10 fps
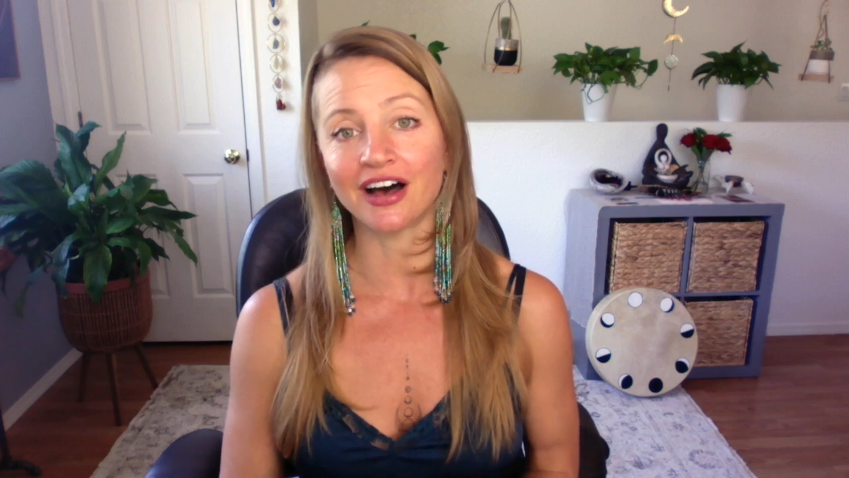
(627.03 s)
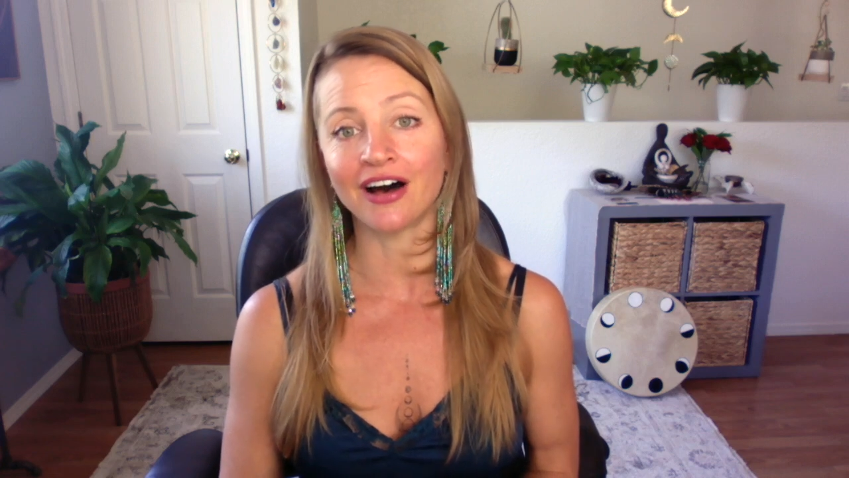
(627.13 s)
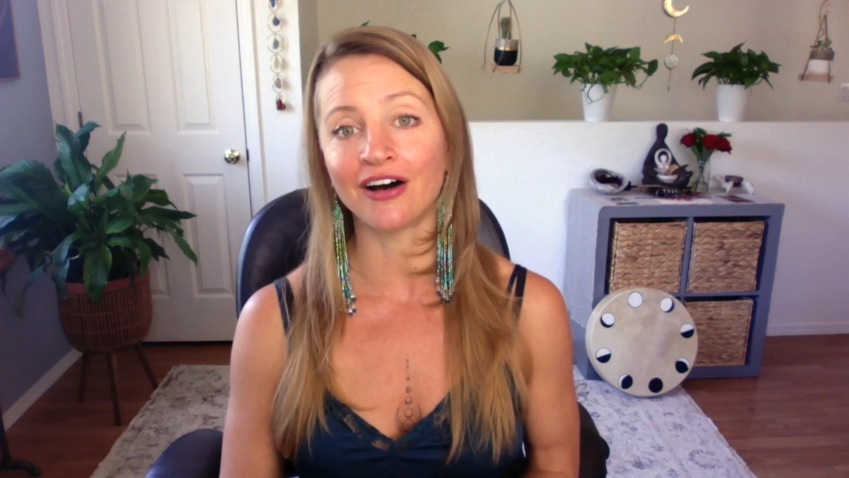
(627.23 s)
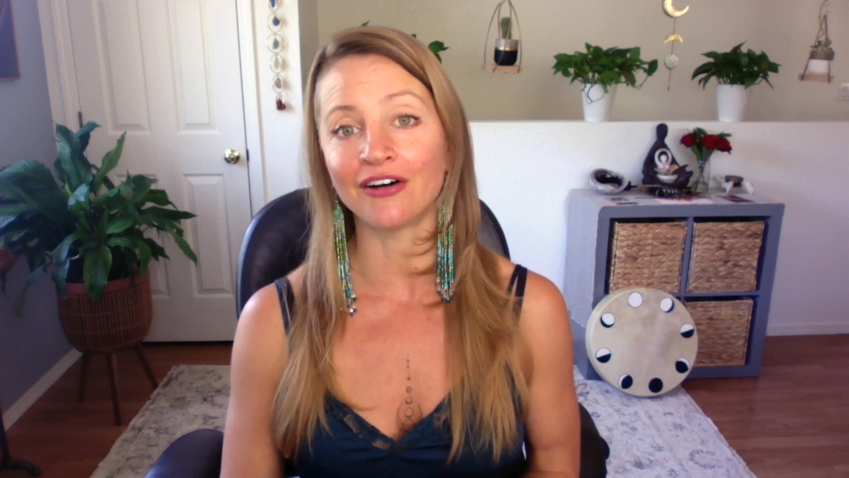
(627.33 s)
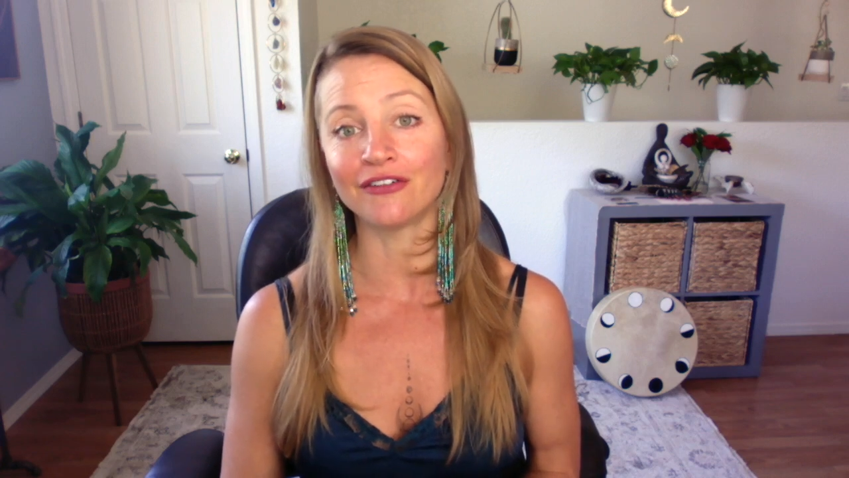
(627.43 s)

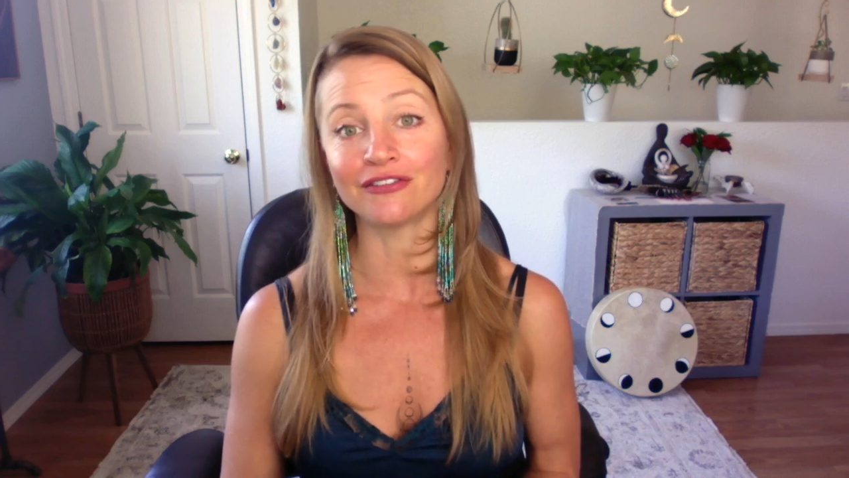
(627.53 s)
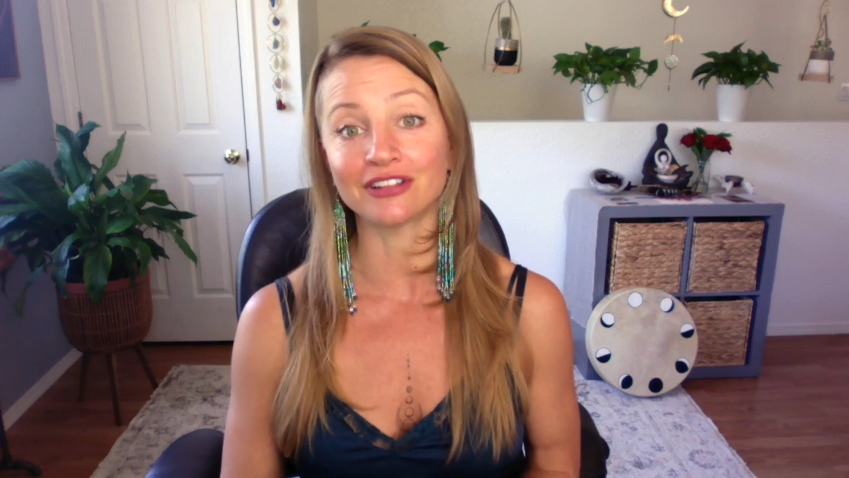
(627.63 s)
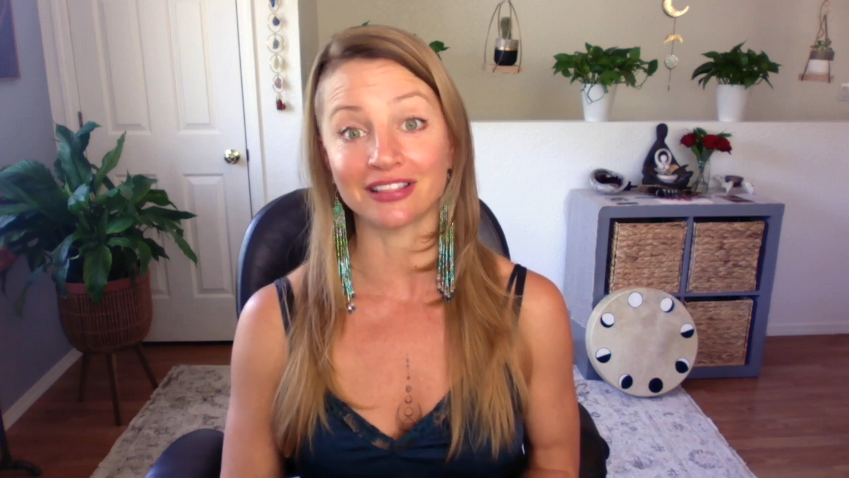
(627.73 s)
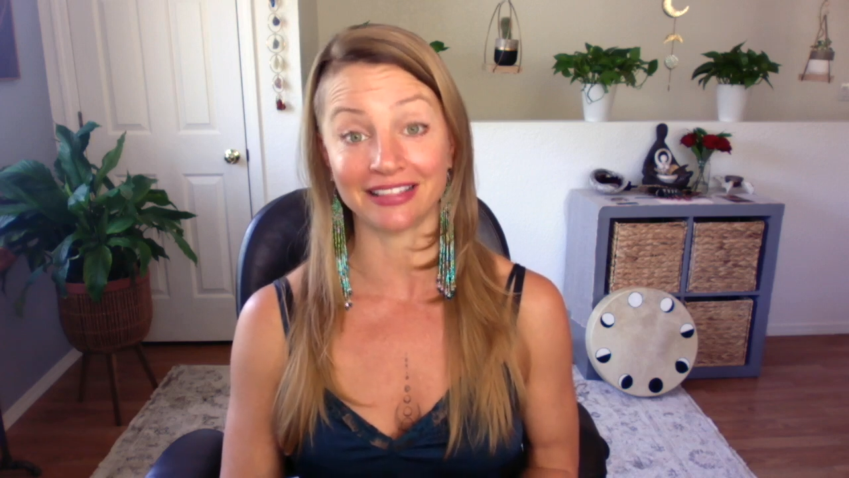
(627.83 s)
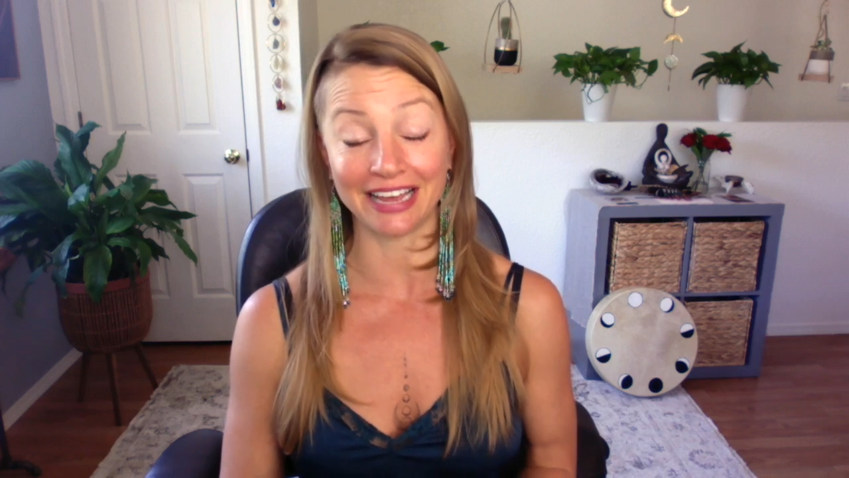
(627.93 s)
of
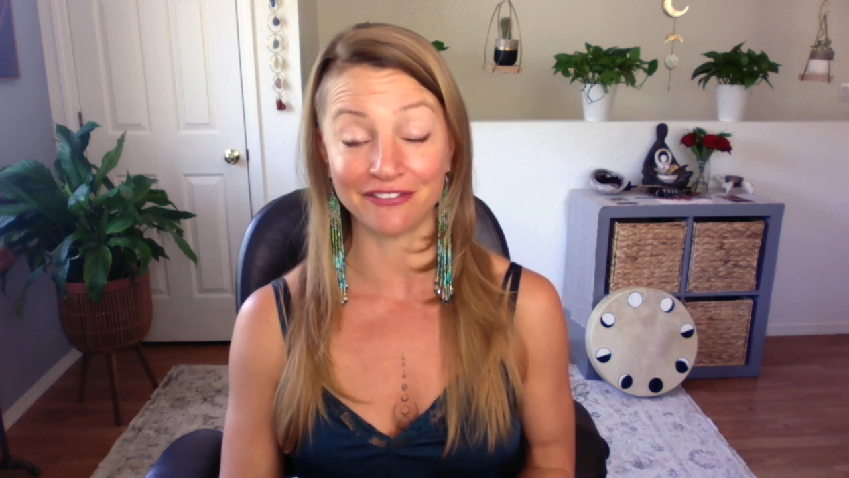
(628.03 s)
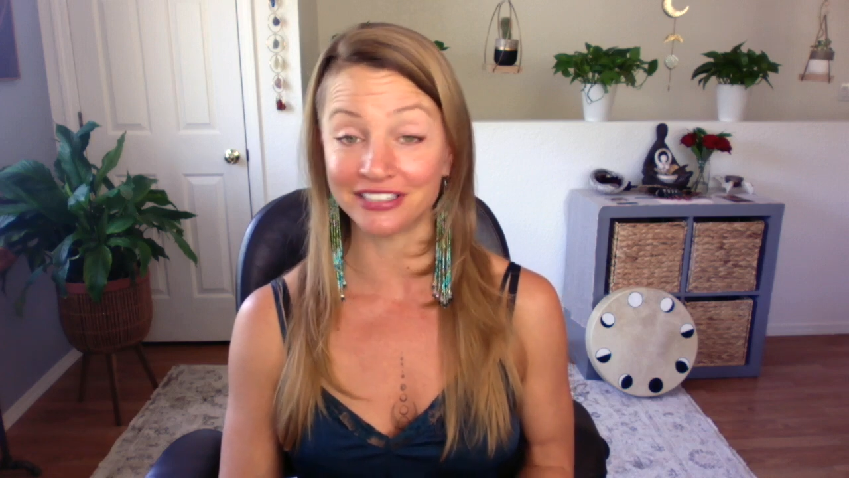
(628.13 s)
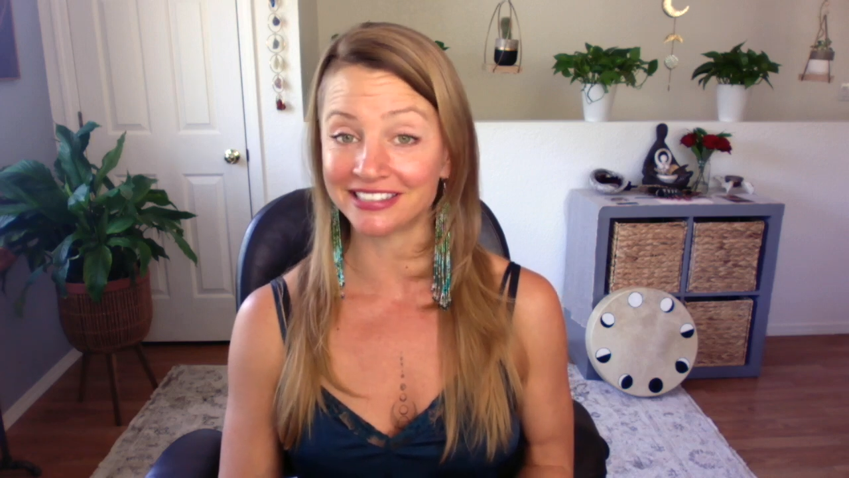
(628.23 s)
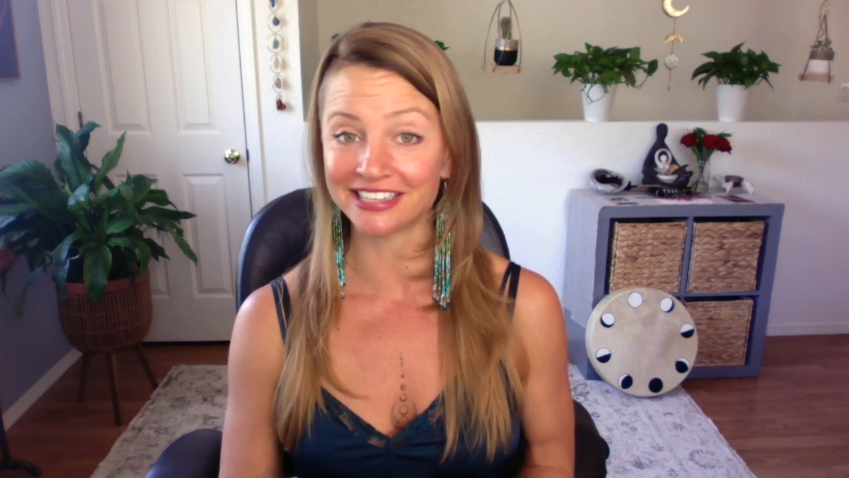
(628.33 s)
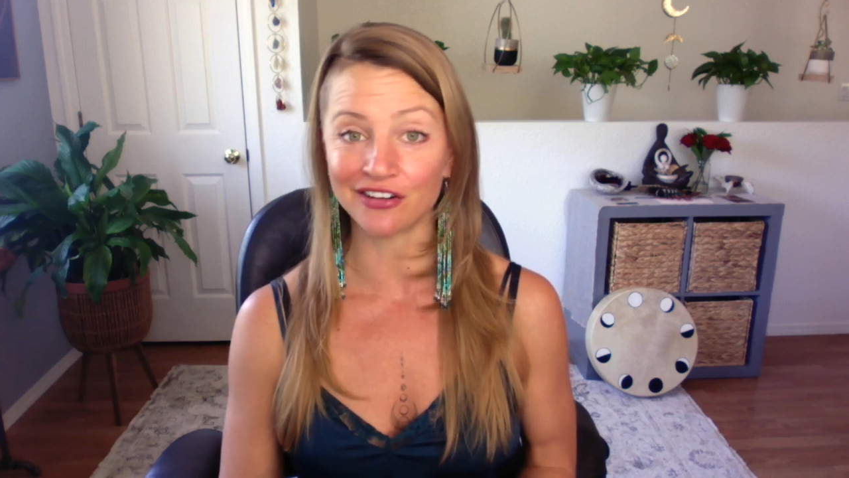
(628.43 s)
life
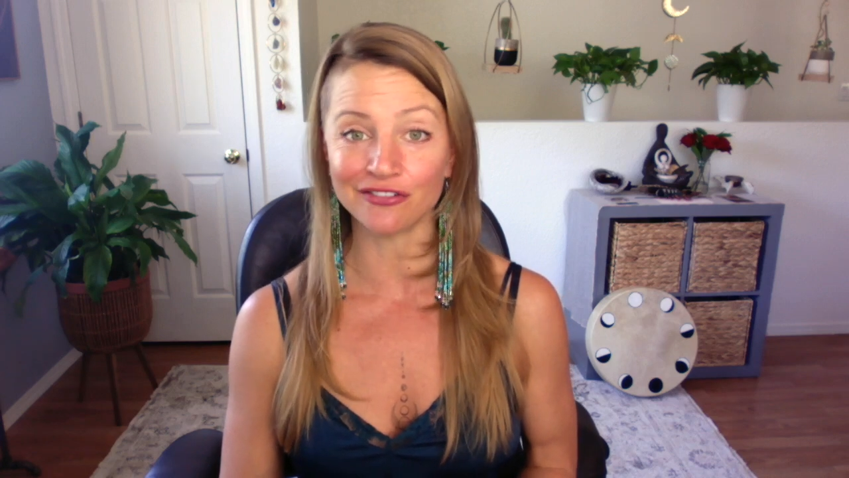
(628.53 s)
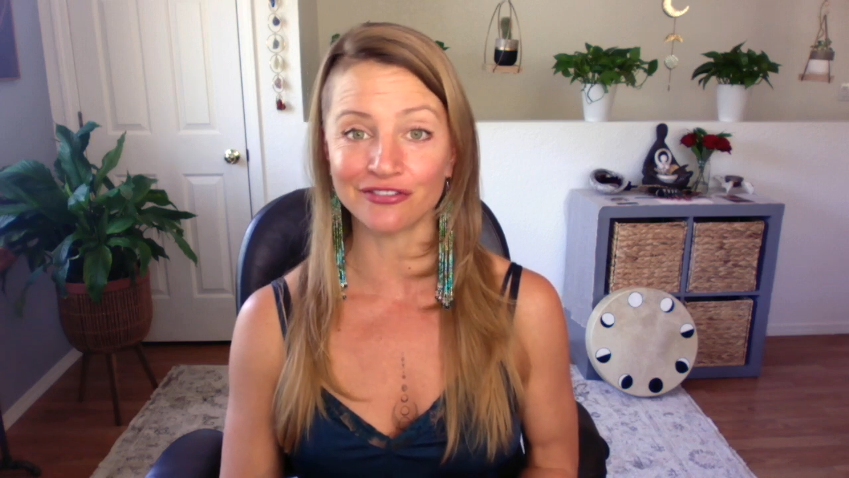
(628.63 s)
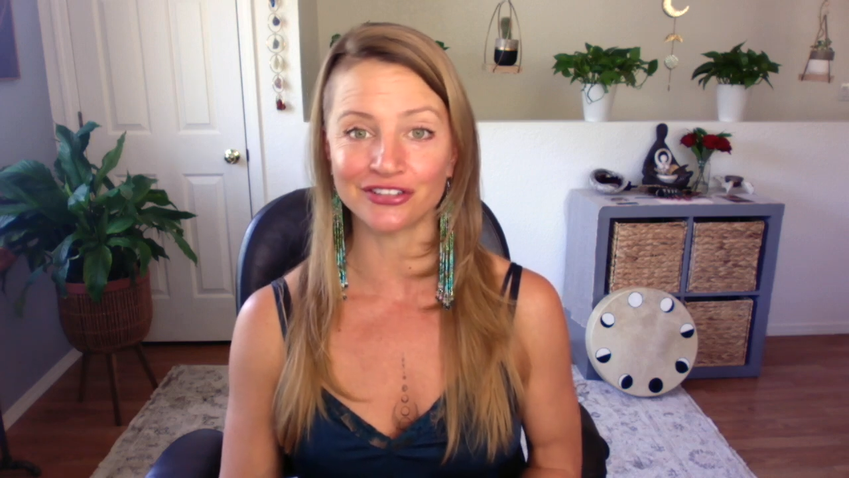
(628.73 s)
itself,